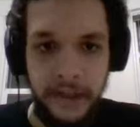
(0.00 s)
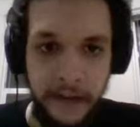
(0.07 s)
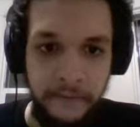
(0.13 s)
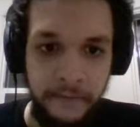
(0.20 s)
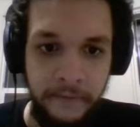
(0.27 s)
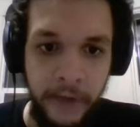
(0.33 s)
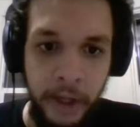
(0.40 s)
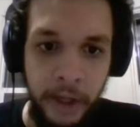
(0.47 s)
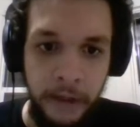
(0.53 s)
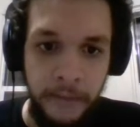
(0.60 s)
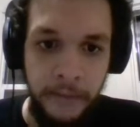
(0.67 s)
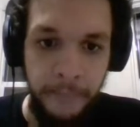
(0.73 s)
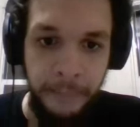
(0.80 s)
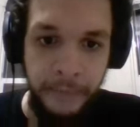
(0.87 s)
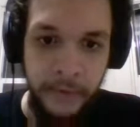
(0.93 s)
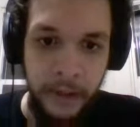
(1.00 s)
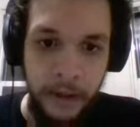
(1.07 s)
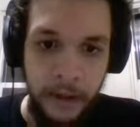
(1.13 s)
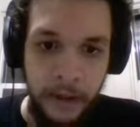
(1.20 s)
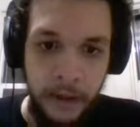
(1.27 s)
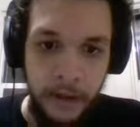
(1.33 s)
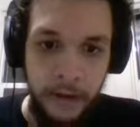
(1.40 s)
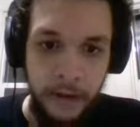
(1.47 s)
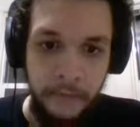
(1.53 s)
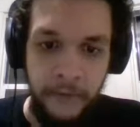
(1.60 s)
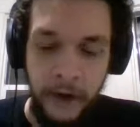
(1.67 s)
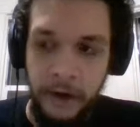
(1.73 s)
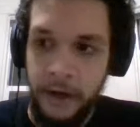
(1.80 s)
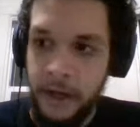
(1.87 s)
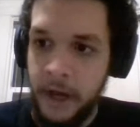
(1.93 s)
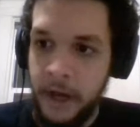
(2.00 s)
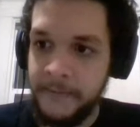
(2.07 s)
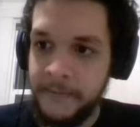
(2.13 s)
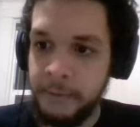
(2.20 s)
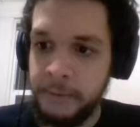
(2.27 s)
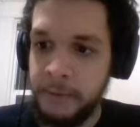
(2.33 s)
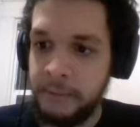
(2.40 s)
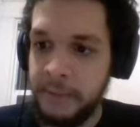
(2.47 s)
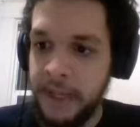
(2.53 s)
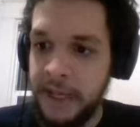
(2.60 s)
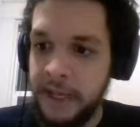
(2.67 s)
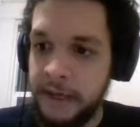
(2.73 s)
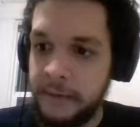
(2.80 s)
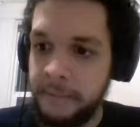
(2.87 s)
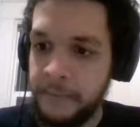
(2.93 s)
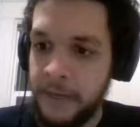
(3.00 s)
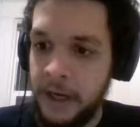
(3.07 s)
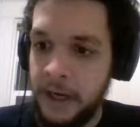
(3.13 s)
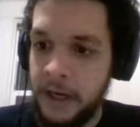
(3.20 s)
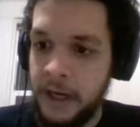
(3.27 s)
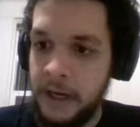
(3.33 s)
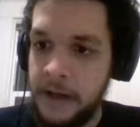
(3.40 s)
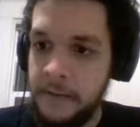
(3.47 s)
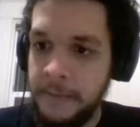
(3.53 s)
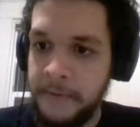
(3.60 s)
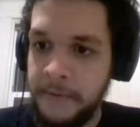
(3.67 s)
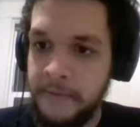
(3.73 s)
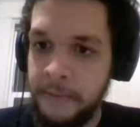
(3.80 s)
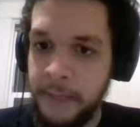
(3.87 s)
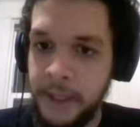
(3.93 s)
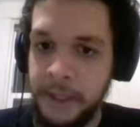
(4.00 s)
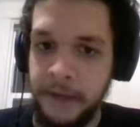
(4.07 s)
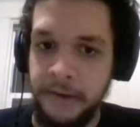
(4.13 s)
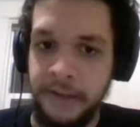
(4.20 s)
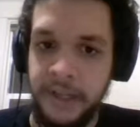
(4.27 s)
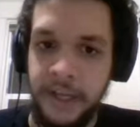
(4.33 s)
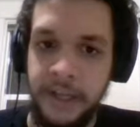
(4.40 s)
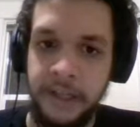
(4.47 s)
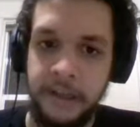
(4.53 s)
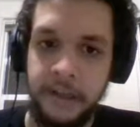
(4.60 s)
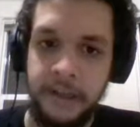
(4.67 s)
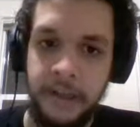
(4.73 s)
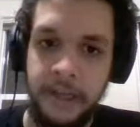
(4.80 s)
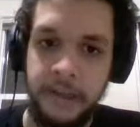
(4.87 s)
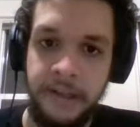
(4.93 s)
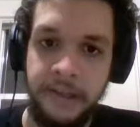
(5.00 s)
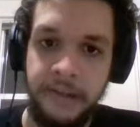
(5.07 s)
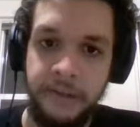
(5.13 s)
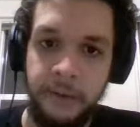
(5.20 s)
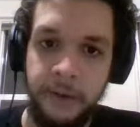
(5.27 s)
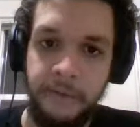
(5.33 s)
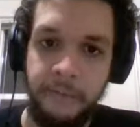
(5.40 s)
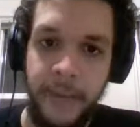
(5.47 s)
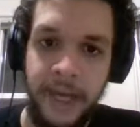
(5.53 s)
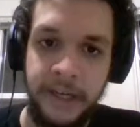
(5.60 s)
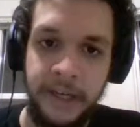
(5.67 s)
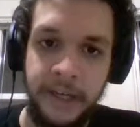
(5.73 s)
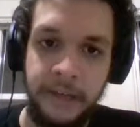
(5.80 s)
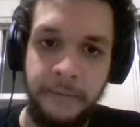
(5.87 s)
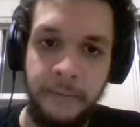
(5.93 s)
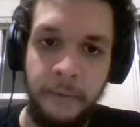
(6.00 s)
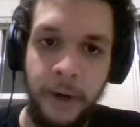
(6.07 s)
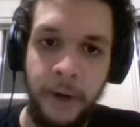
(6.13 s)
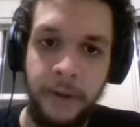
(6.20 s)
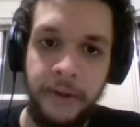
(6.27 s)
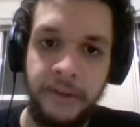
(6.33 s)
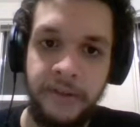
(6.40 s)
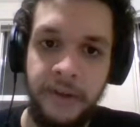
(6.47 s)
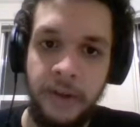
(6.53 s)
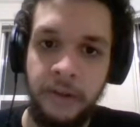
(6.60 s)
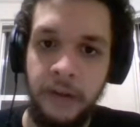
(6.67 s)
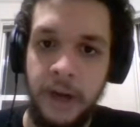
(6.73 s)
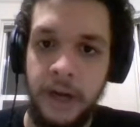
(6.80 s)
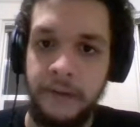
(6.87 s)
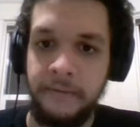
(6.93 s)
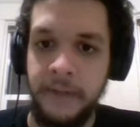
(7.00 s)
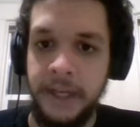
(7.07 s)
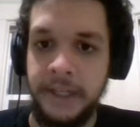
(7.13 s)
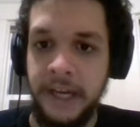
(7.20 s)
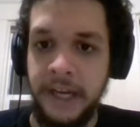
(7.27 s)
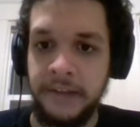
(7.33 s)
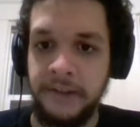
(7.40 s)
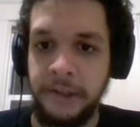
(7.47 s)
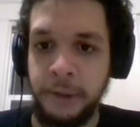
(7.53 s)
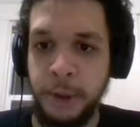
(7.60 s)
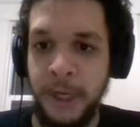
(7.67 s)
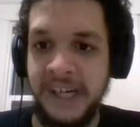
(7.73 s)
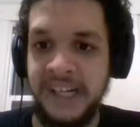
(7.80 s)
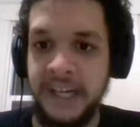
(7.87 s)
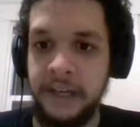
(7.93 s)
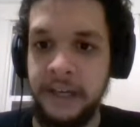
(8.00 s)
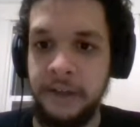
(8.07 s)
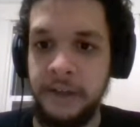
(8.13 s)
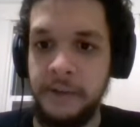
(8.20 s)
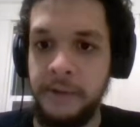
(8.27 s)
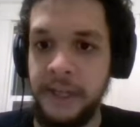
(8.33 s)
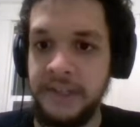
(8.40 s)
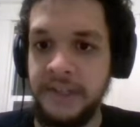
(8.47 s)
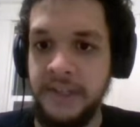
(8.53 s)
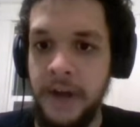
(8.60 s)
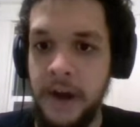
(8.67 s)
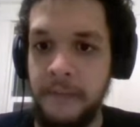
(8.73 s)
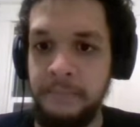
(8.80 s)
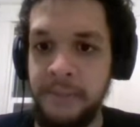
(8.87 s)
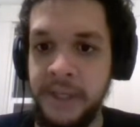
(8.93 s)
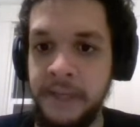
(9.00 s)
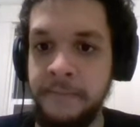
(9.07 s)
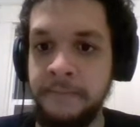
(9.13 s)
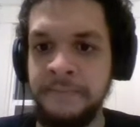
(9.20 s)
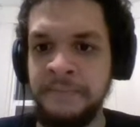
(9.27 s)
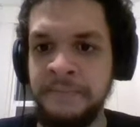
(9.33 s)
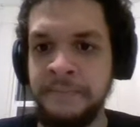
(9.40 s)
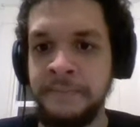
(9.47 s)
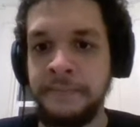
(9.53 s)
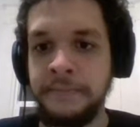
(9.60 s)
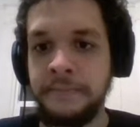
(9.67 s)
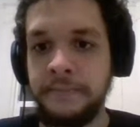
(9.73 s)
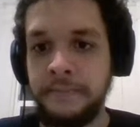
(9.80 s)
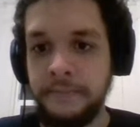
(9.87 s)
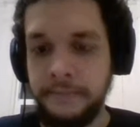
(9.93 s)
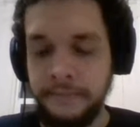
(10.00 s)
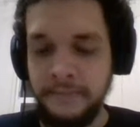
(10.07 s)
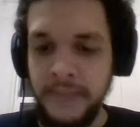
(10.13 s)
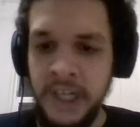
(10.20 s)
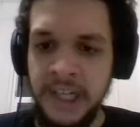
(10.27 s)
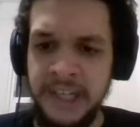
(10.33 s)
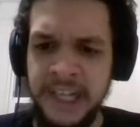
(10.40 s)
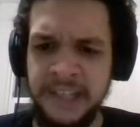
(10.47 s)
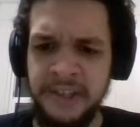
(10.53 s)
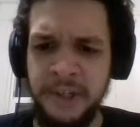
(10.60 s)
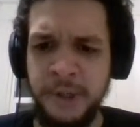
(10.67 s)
that I feel very comfortable playing familiars in this sort of metagame where there's a lot of like decks that are trying to kill you, like Stompy, decks that are